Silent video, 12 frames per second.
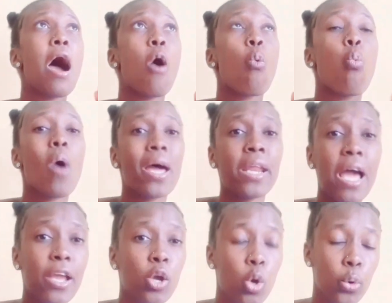what
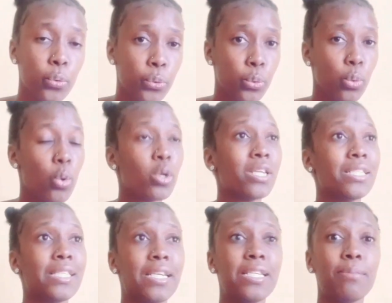I go through on a
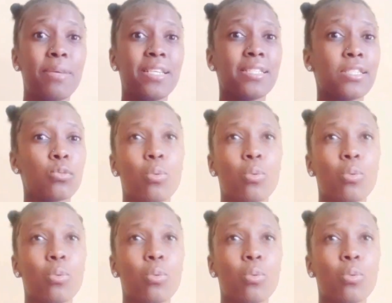daily basis,